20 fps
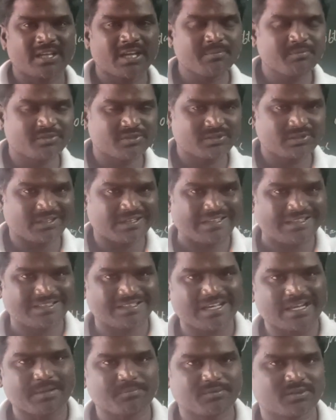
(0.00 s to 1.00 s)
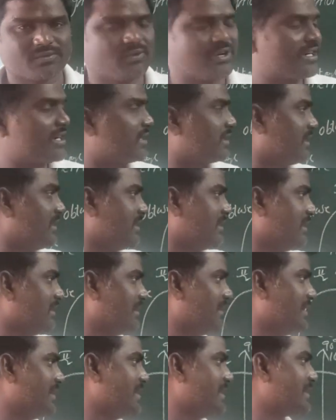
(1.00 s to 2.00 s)
types? 3 types. What are the?
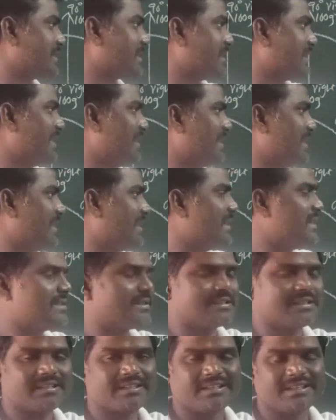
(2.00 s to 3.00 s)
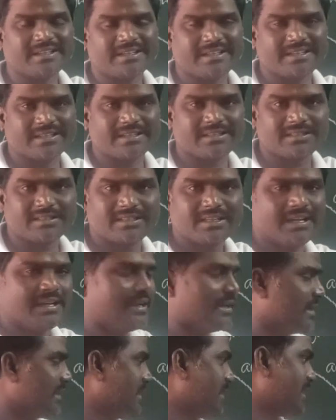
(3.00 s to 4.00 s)
Degrees, gradients, radians.
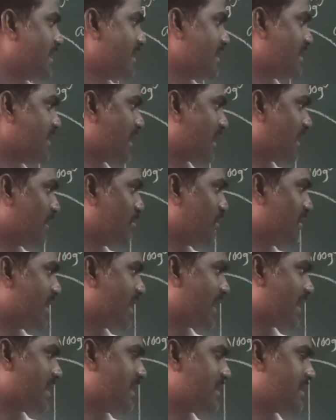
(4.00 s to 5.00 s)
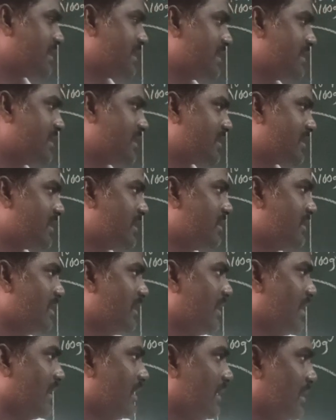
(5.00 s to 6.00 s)
In degrees the complete angle is 360,
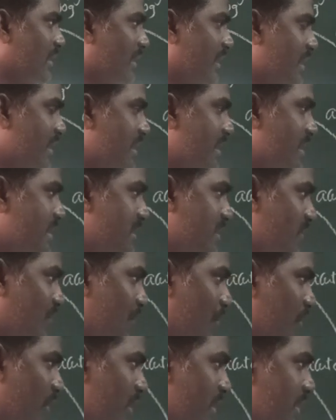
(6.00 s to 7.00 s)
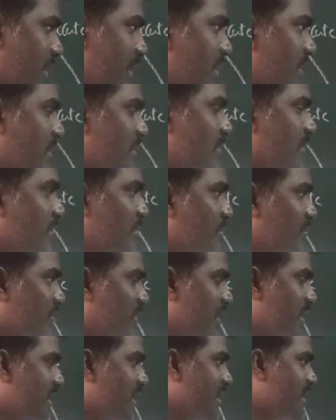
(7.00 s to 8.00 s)
gradients 400,
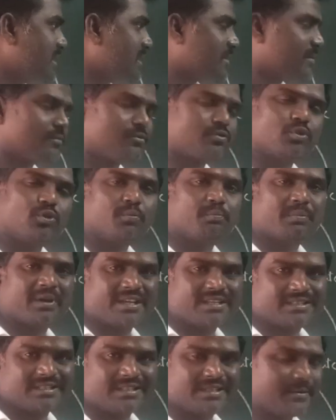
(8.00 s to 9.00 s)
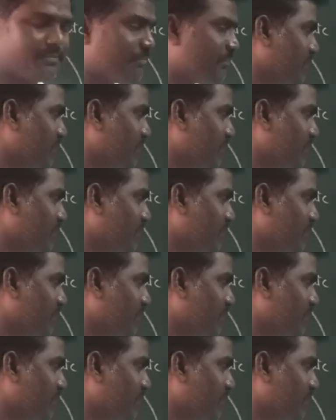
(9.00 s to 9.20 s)
radians 2 pi c.